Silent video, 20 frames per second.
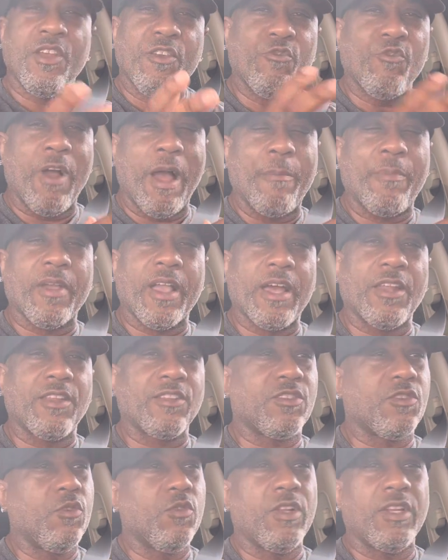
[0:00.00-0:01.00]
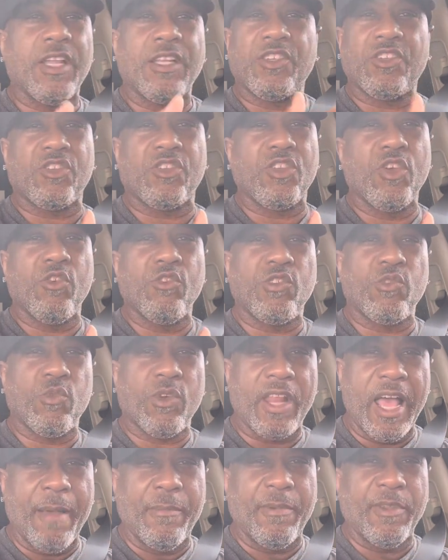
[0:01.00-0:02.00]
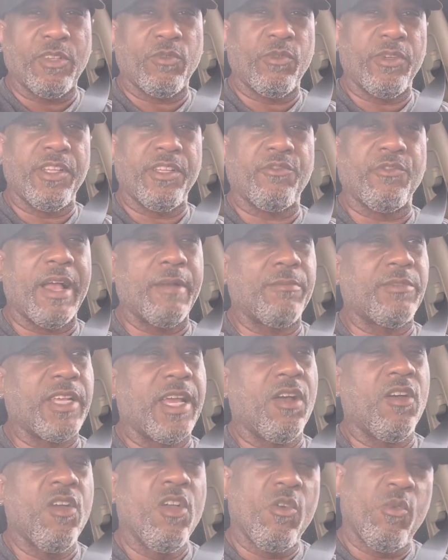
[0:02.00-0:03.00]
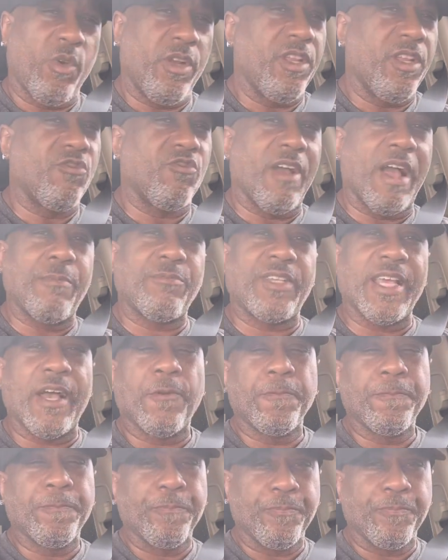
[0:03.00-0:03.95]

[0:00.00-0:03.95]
dropping out of school. And I just told you what happens when he drops out. When he drops out,